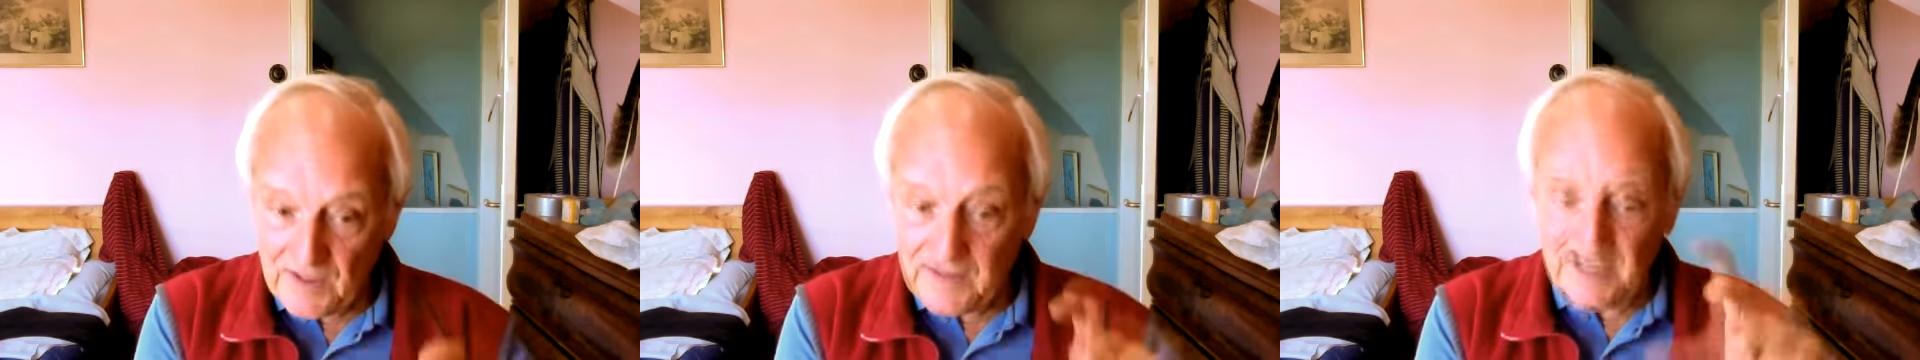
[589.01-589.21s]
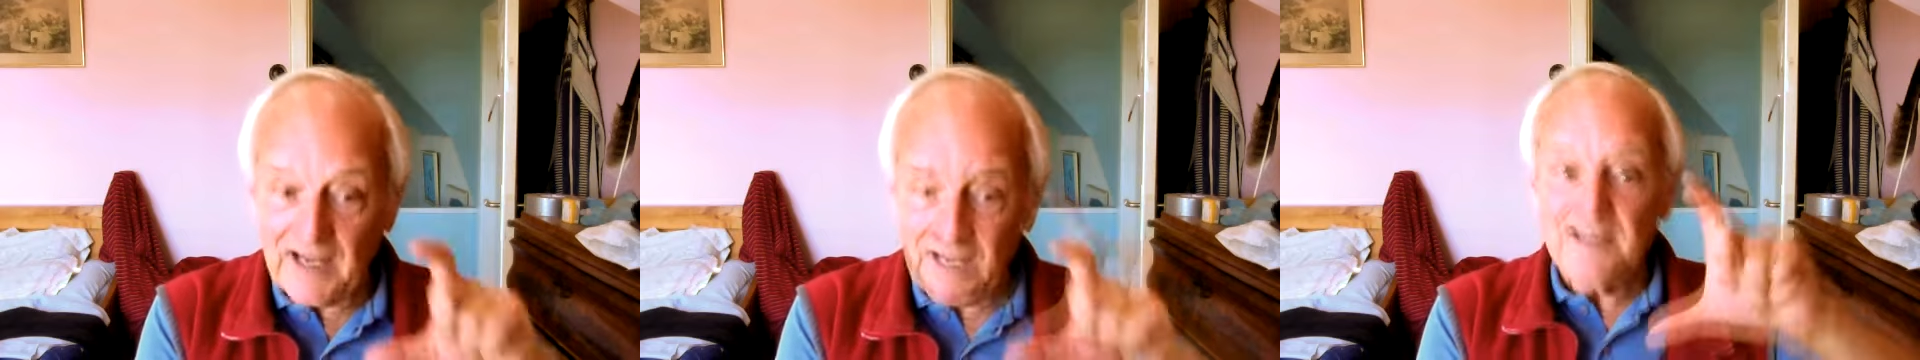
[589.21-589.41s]

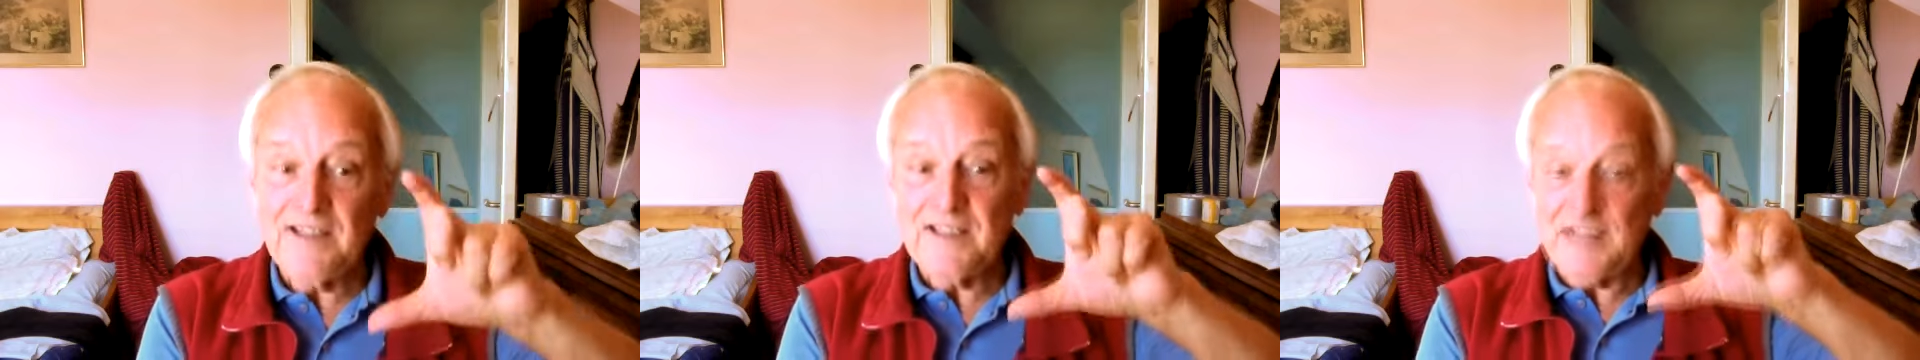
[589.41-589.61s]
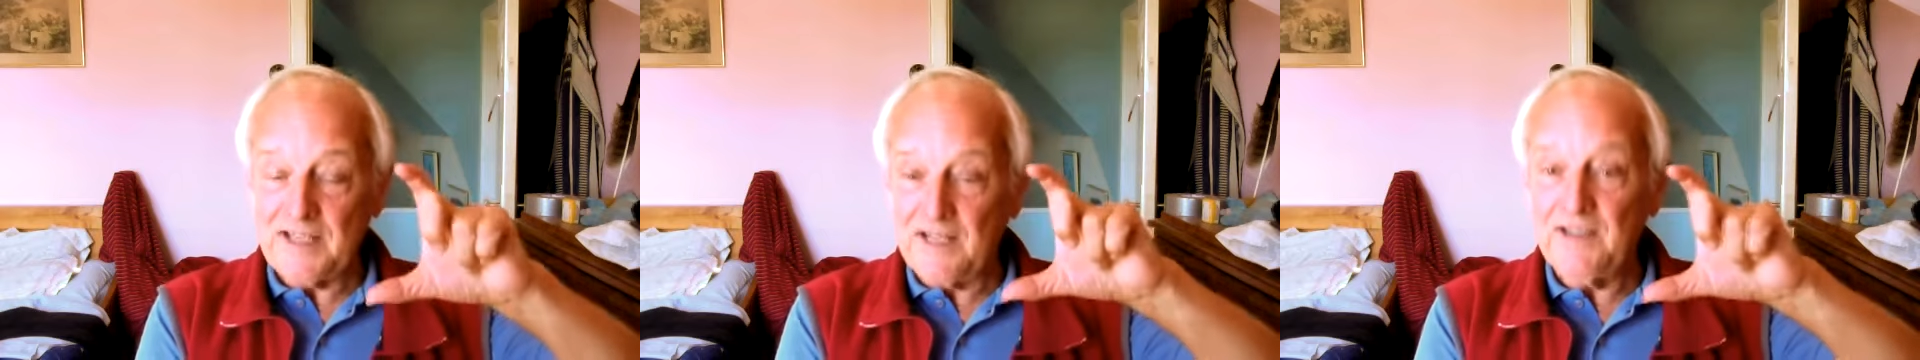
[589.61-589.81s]

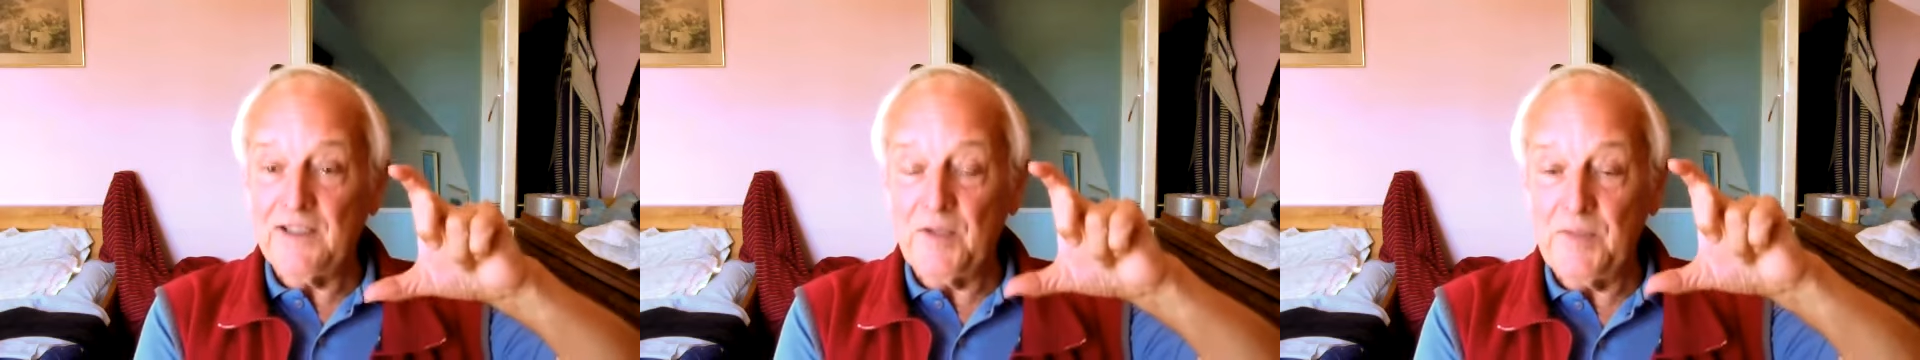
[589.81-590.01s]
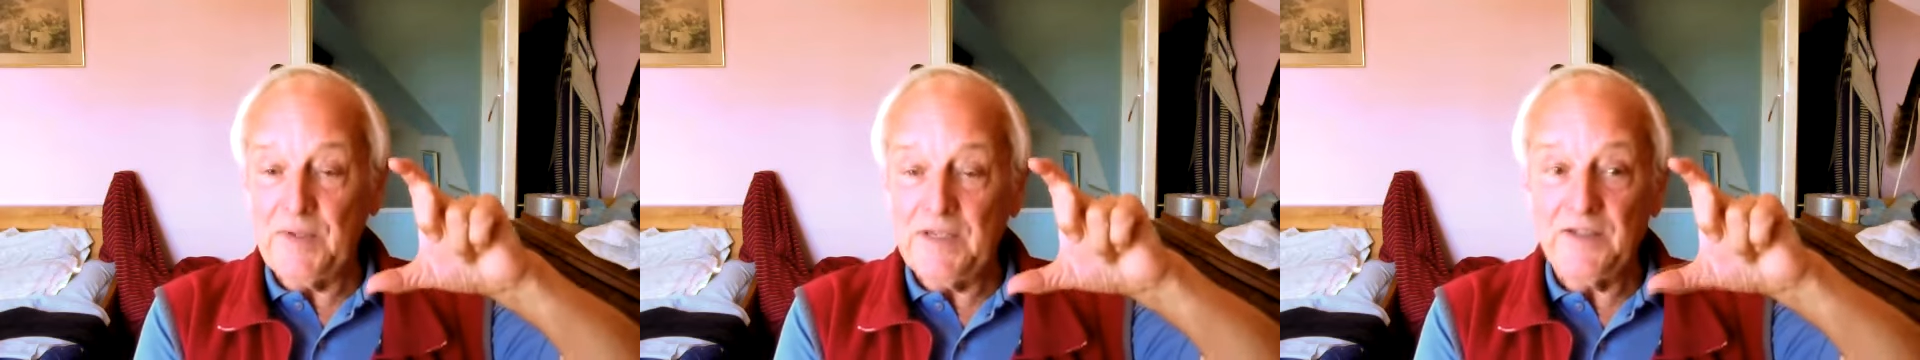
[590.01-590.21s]
10
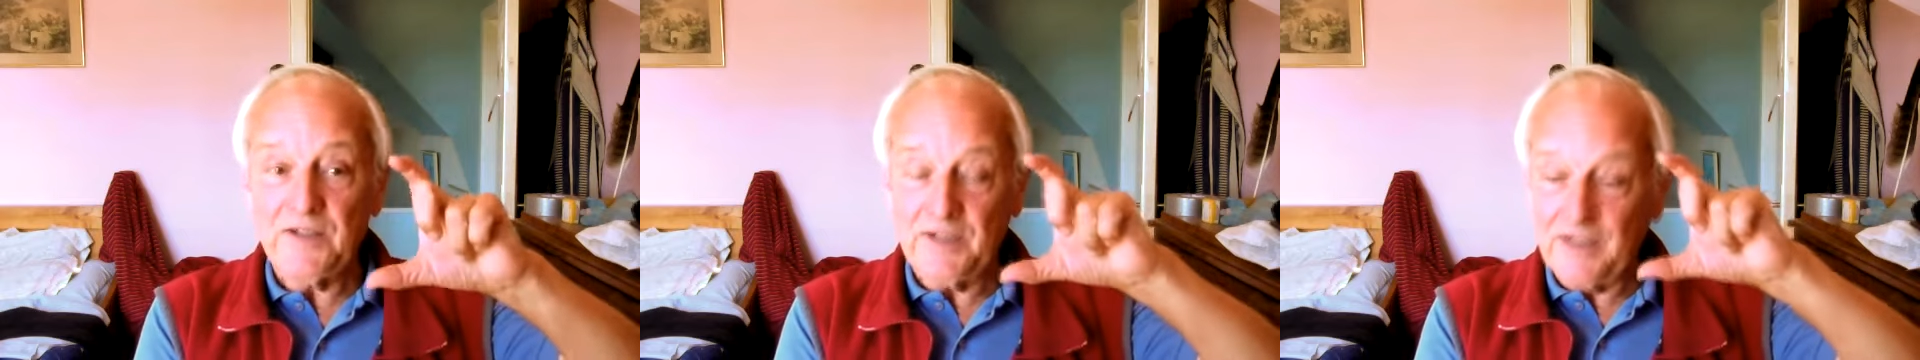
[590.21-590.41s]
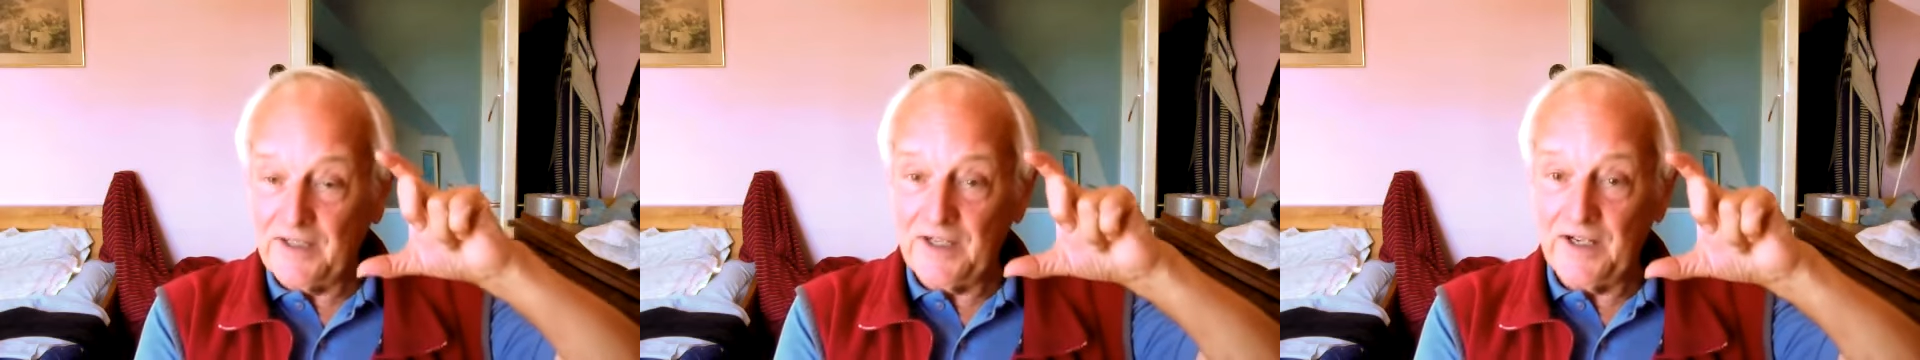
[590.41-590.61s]

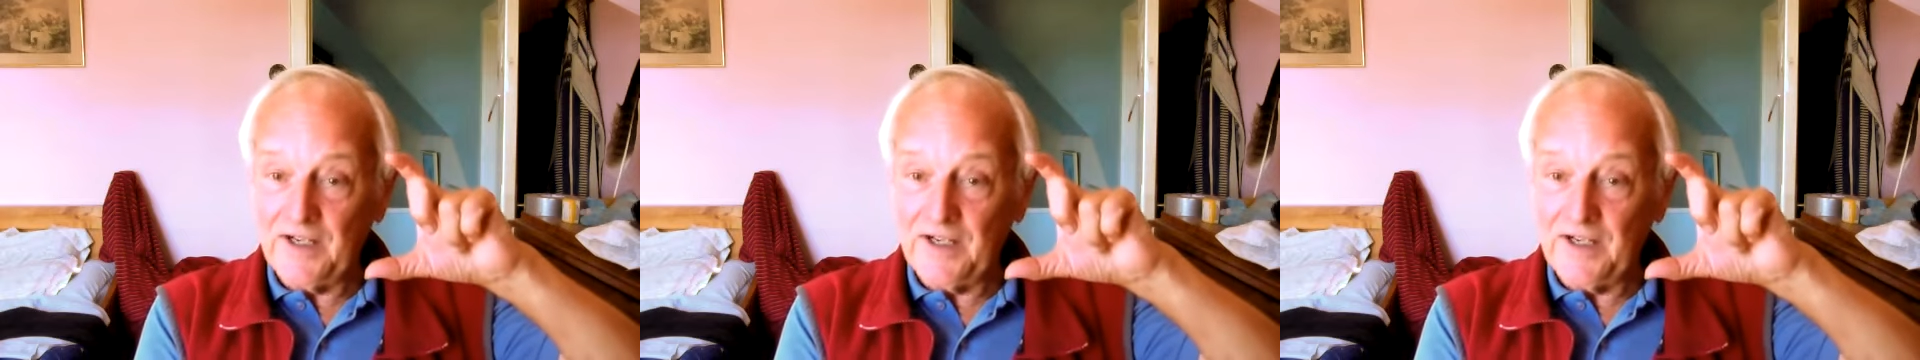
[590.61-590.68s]
centimeter in